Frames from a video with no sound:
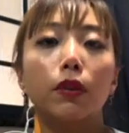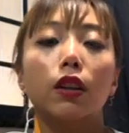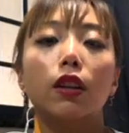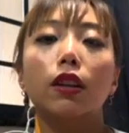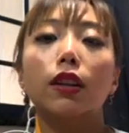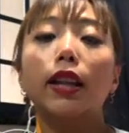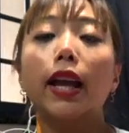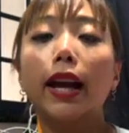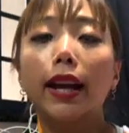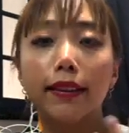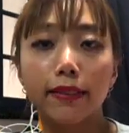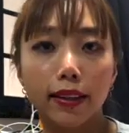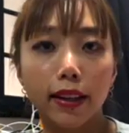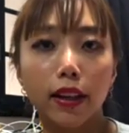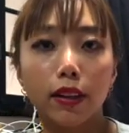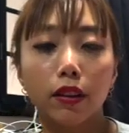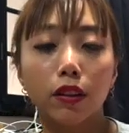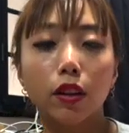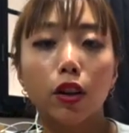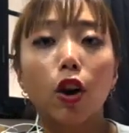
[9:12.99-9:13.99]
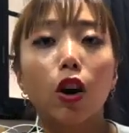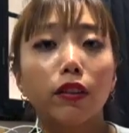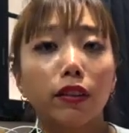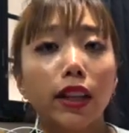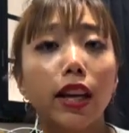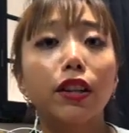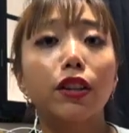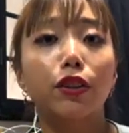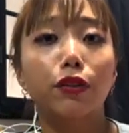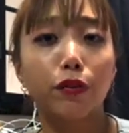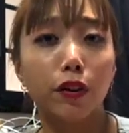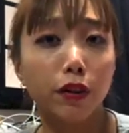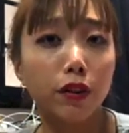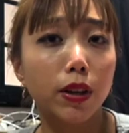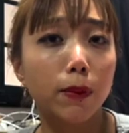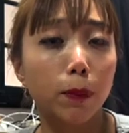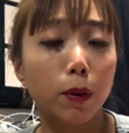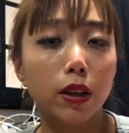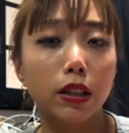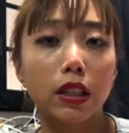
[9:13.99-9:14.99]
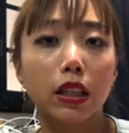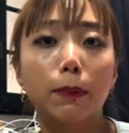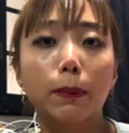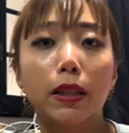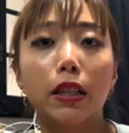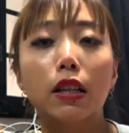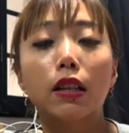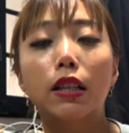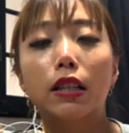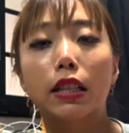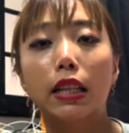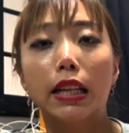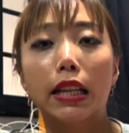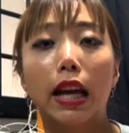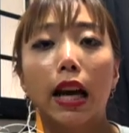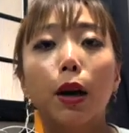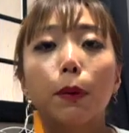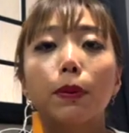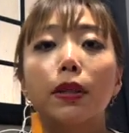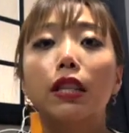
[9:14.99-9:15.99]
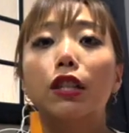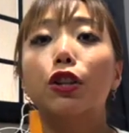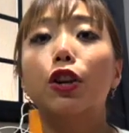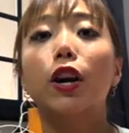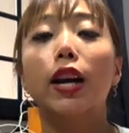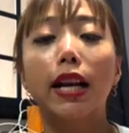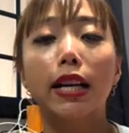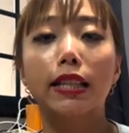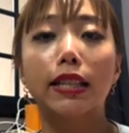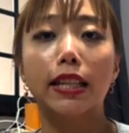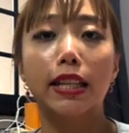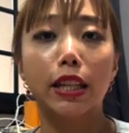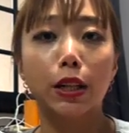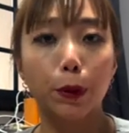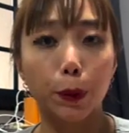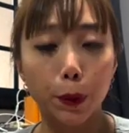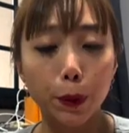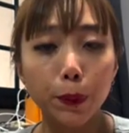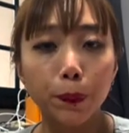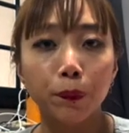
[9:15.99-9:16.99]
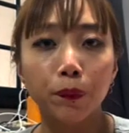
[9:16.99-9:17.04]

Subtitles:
like I said, content is very important because it helps in your SEO.